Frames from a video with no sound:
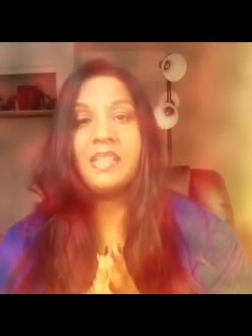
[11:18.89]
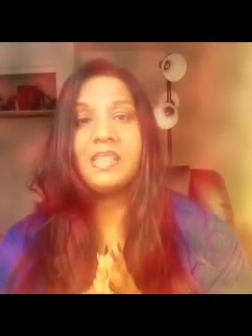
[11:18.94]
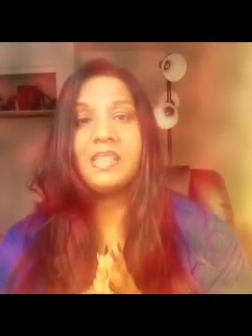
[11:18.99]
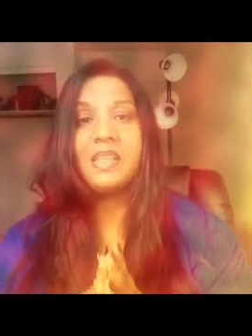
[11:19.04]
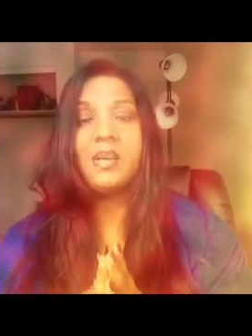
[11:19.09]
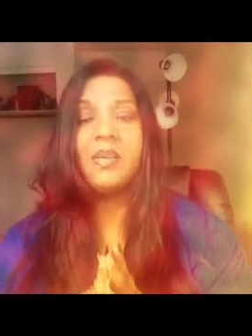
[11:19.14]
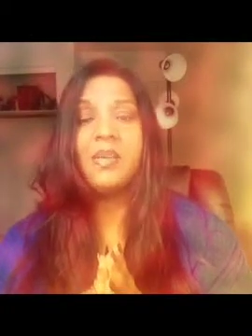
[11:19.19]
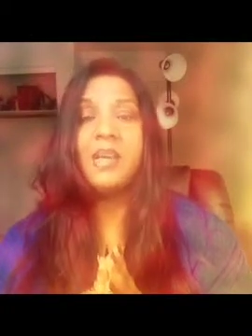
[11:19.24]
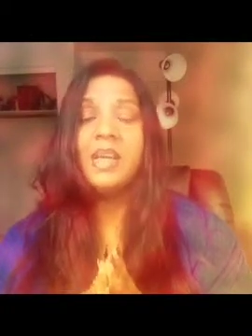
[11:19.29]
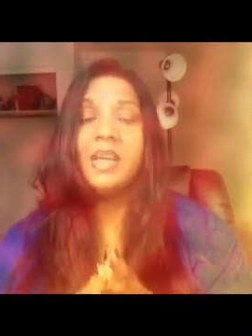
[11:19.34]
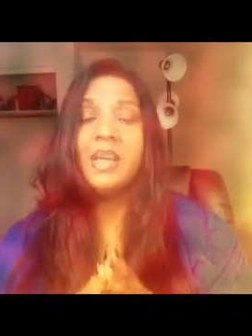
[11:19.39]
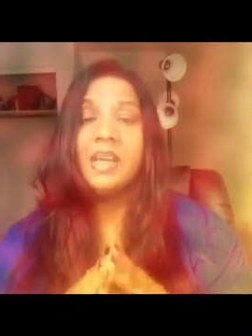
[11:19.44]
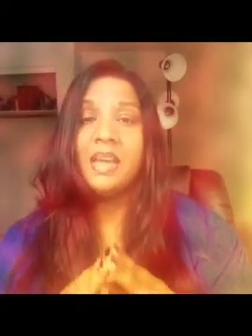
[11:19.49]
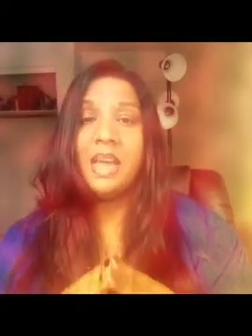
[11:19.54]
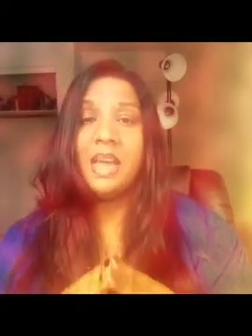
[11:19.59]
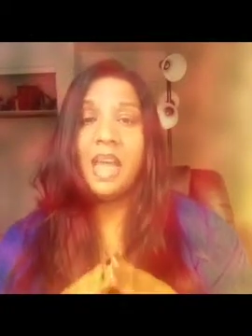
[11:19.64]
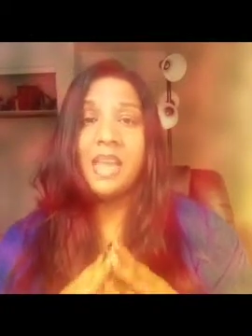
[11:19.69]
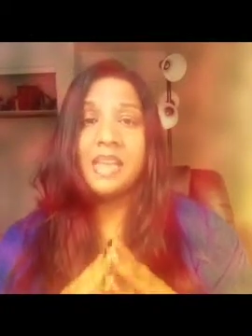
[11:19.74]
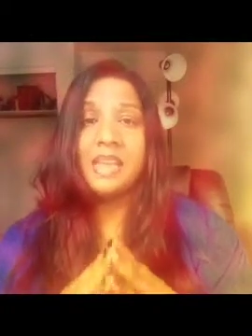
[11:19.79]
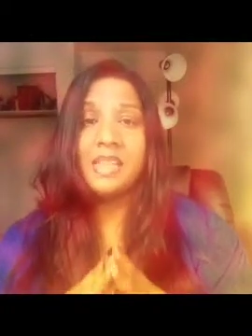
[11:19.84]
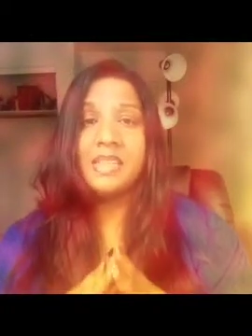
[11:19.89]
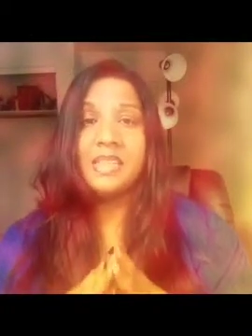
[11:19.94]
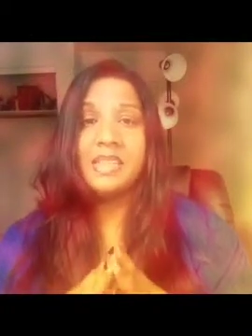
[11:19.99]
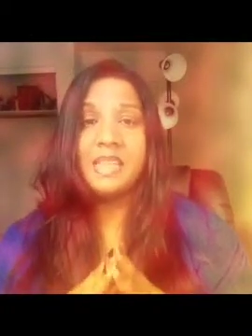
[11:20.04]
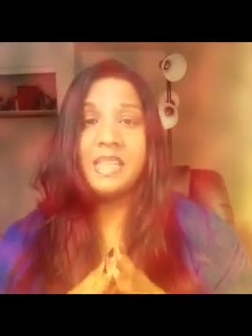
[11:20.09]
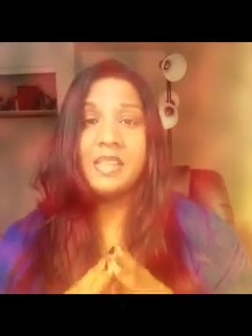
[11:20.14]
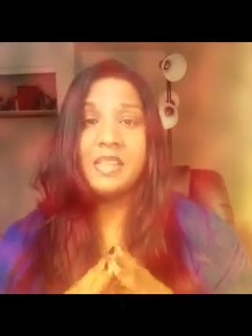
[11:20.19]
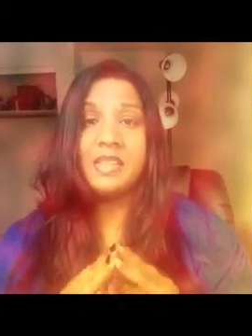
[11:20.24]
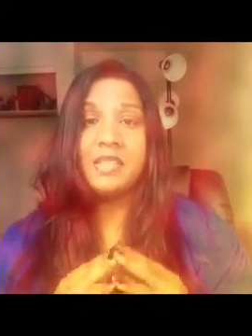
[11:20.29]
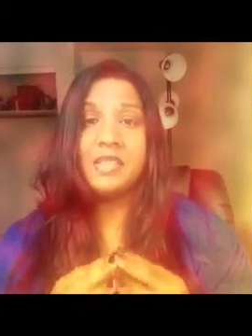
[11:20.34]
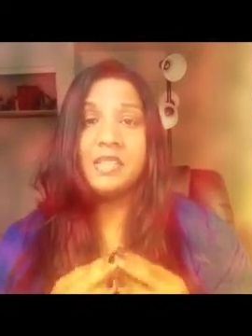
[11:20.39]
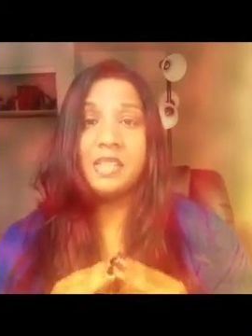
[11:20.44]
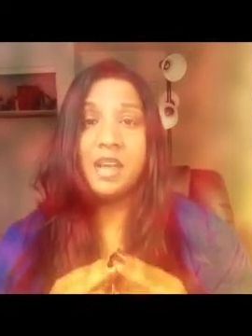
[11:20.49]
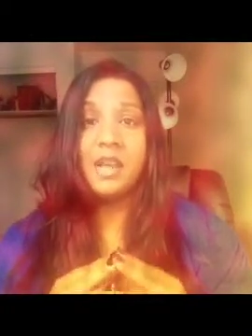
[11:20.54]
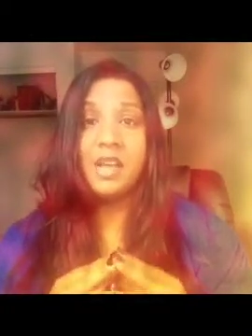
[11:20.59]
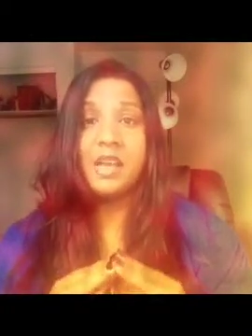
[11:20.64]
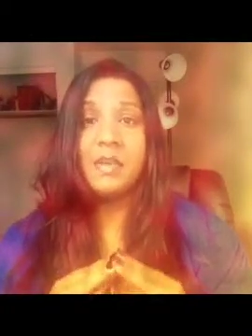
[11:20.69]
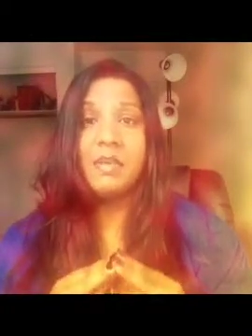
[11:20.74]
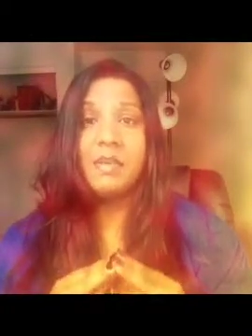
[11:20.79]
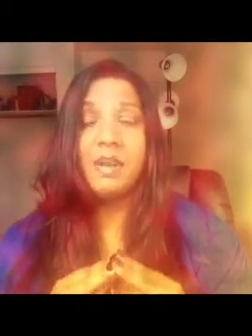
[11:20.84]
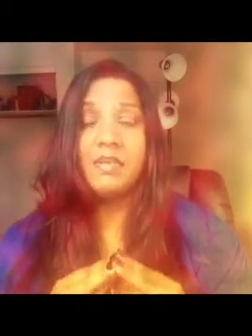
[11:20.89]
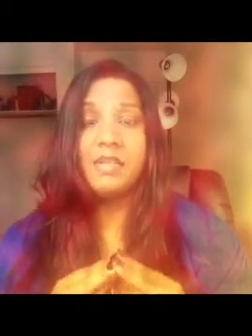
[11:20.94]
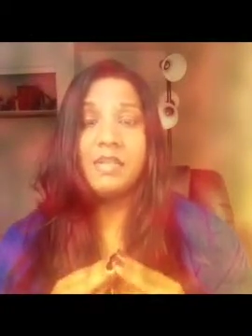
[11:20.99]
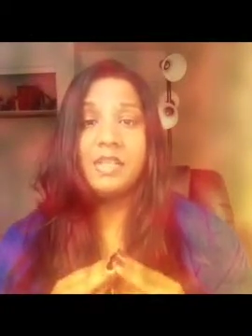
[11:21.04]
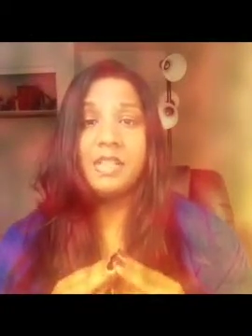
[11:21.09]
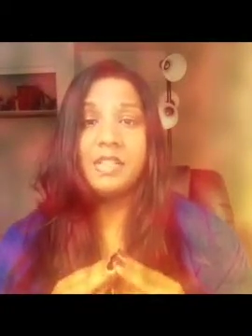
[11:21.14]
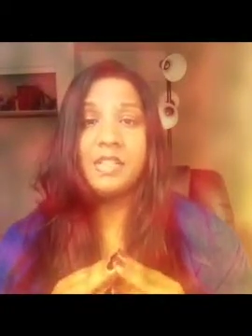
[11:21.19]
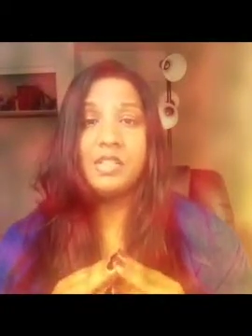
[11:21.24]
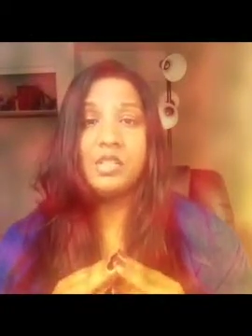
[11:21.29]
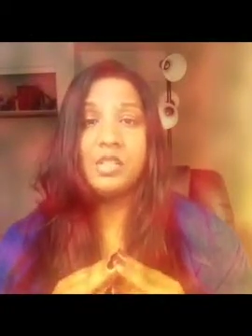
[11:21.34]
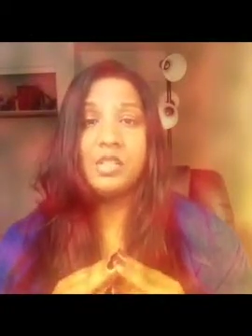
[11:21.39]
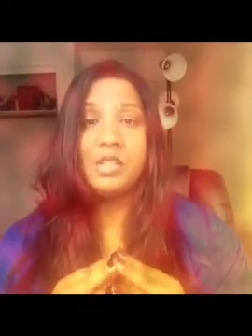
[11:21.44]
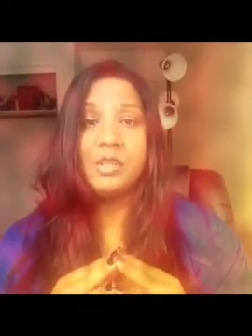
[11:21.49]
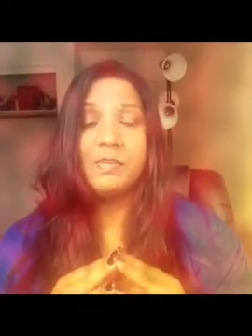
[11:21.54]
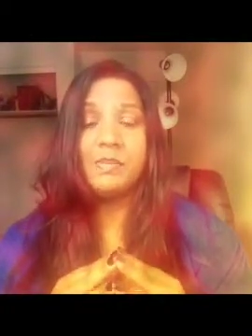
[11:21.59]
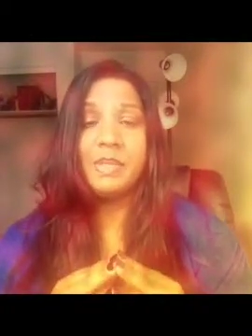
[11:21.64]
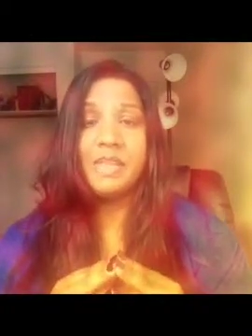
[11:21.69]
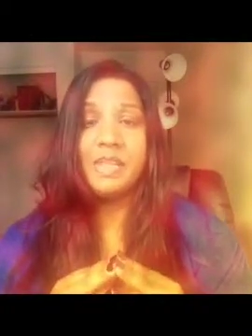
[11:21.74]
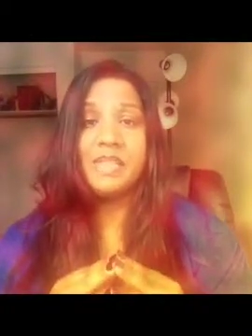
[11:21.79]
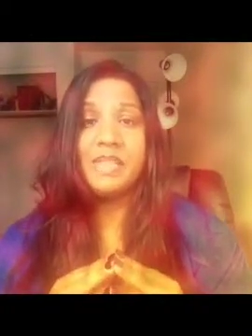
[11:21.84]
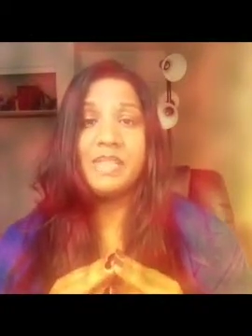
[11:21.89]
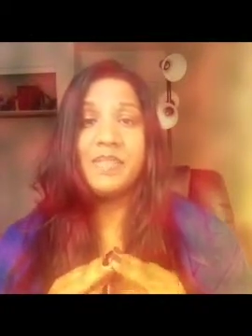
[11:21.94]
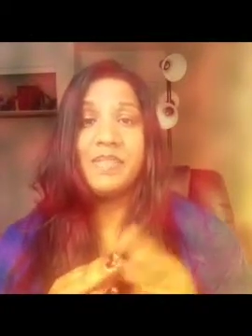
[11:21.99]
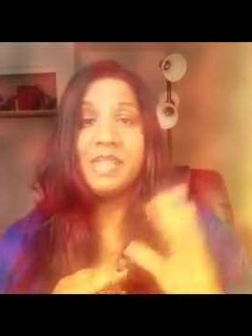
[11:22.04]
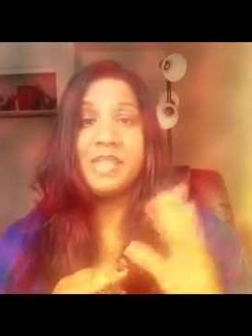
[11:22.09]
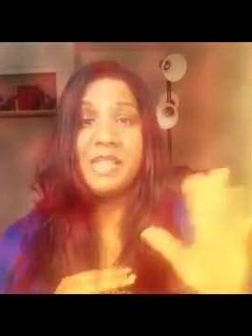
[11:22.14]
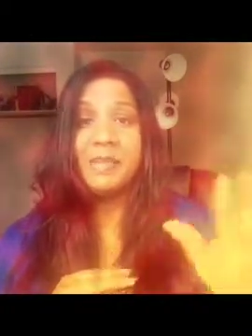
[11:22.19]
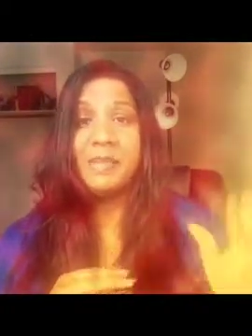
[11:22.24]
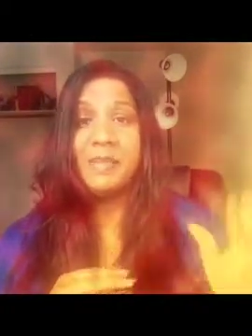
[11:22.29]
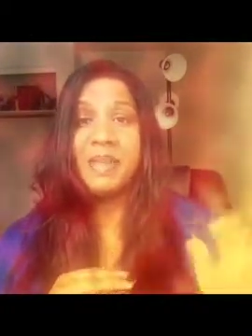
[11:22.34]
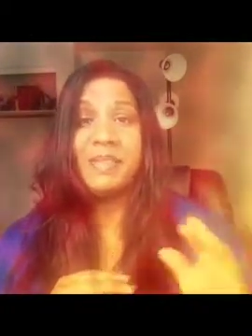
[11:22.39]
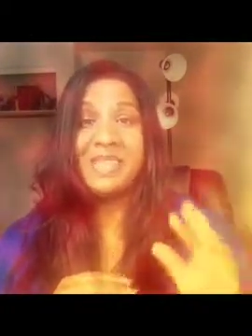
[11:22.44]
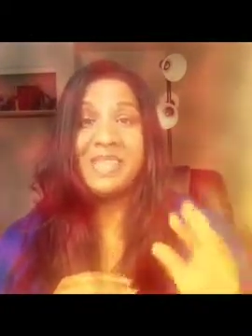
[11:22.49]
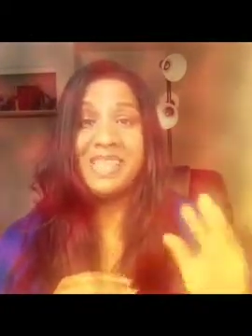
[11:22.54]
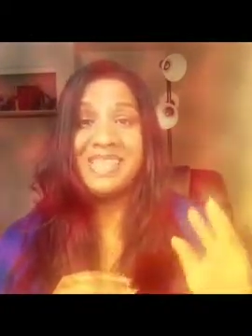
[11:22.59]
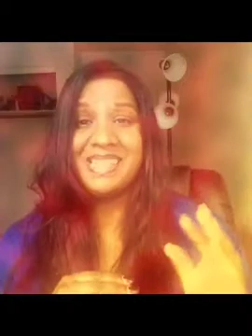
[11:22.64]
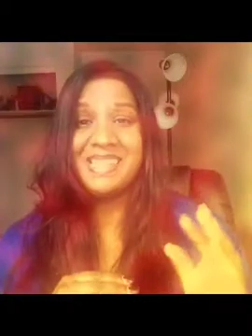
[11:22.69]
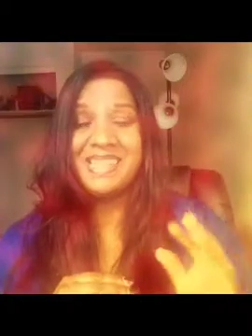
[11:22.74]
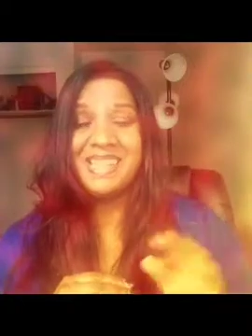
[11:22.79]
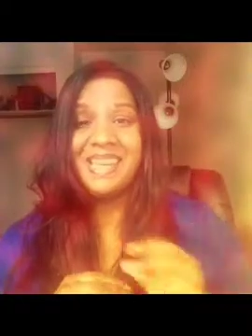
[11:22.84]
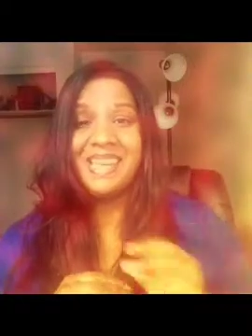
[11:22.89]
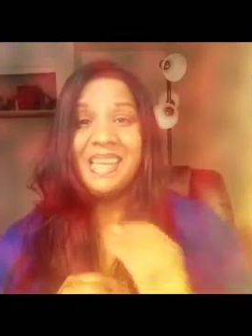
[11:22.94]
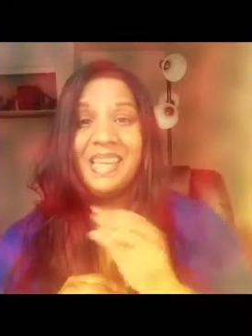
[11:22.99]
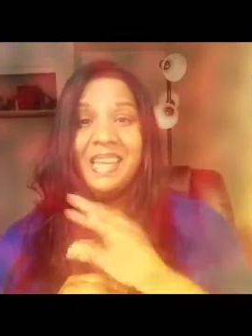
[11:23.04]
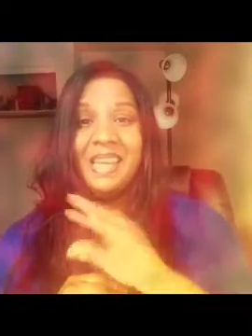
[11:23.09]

So I could sit here and talk about relationship because I've experienced it